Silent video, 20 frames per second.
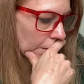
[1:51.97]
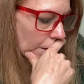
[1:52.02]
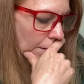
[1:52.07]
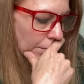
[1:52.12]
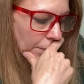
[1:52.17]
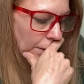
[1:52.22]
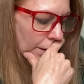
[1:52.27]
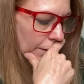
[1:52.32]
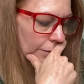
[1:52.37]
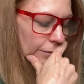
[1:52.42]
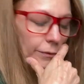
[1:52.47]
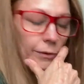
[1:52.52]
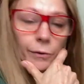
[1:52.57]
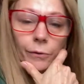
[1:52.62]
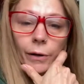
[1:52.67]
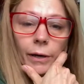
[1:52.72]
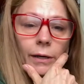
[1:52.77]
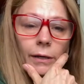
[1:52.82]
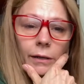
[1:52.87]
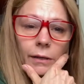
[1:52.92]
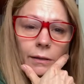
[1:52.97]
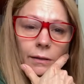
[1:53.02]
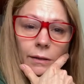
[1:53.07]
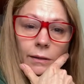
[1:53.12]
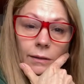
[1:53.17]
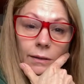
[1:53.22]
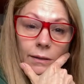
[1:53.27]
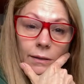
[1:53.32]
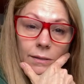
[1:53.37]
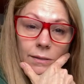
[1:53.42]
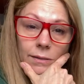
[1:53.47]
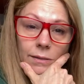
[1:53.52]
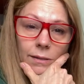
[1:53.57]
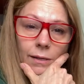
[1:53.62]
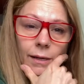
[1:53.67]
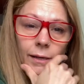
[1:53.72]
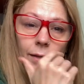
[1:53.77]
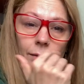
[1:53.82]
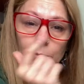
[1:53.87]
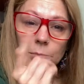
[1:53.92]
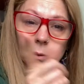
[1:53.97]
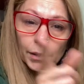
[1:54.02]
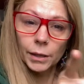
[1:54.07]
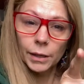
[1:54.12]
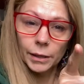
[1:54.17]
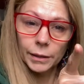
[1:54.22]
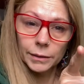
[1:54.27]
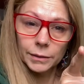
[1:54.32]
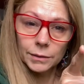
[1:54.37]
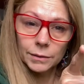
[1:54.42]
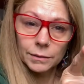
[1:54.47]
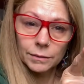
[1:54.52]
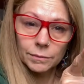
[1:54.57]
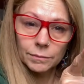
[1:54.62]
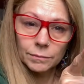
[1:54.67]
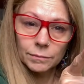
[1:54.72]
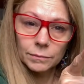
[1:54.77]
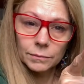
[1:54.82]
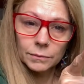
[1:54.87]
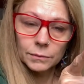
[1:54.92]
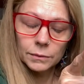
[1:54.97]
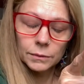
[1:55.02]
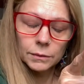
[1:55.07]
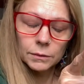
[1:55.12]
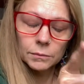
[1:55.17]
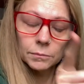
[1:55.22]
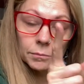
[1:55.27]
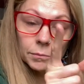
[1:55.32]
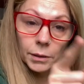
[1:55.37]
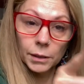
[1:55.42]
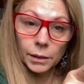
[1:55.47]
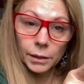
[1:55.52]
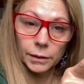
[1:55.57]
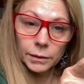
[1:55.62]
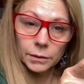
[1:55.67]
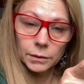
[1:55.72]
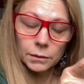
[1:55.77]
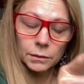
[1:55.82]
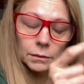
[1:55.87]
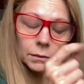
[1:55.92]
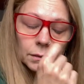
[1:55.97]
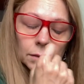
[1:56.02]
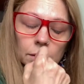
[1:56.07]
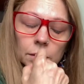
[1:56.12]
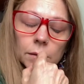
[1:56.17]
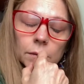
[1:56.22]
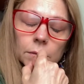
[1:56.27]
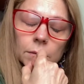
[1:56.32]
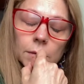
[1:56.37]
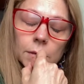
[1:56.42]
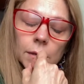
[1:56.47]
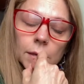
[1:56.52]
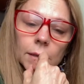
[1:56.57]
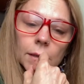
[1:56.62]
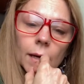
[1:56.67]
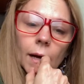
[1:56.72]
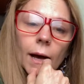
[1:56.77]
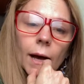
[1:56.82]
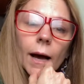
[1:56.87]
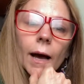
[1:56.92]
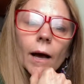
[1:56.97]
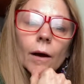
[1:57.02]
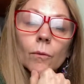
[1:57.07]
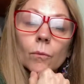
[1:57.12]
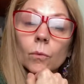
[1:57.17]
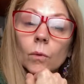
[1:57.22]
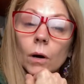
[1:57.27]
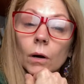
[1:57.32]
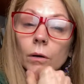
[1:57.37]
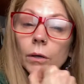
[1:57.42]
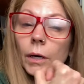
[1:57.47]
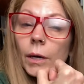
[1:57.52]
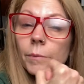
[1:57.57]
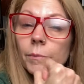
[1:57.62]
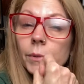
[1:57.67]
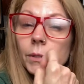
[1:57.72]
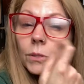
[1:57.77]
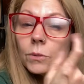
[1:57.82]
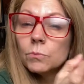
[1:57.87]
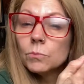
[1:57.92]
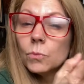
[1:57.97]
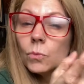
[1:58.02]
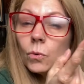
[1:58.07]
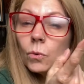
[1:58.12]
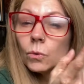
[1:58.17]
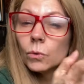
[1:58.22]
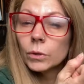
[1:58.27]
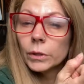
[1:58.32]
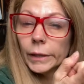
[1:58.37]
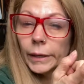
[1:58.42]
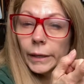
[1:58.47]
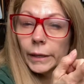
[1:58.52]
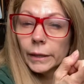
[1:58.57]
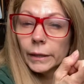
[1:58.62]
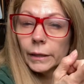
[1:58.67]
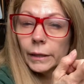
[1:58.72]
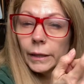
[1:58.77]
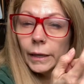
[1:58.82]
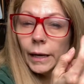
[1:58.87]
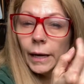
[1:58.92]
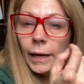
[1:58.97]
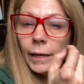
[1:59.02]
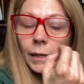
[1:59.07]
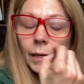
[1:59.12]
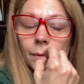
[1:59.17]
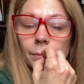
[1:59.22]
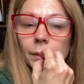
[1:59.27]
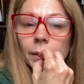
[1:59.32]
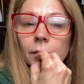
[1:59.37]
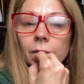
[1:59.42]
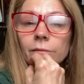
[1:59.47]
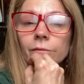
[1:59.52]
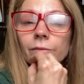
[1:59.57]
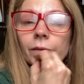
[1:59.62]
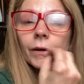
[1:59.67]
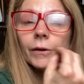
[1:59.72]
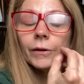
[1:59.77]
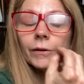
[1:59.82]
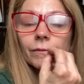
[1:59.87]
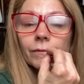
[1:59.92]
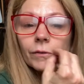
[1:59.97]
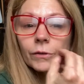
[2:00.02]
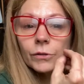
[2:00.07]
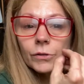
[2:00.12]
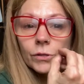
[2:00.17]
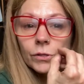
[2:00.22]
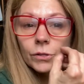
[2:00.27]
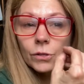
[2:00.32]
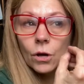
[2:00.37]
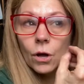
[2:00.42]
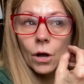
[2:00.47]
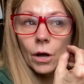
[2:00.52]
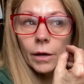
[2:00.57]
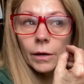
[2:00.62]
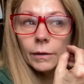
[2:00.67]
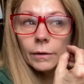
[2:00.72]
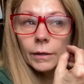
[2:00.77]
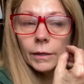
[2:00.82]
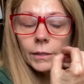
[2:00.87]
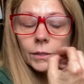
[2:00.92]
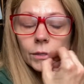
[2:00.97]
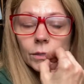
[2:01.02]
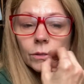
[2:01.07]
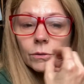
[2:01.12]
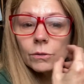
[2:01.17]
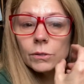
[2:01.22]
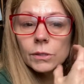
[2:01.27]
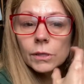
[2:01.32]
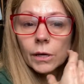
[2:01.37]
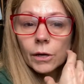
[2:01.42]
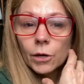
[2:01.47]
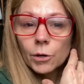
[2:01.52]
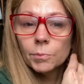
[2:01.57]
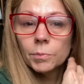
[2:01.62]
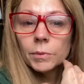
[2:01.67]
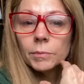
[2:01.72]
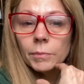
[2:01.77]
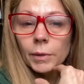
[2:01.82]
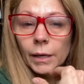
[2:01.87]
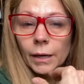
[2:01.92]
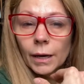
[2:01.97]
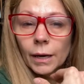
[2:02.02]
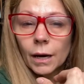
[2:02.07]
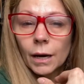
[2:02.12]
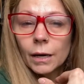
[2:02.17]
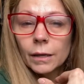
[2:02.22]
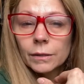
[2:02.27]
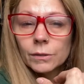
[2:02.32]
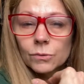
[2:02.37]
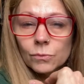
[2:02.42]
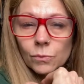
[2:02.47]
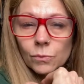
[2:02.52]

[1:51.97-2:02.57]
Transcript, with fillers: I mean, I don't regret anything that I said, but, but I woke up this morning and I mean, the very first thought as soon as I opened my eyes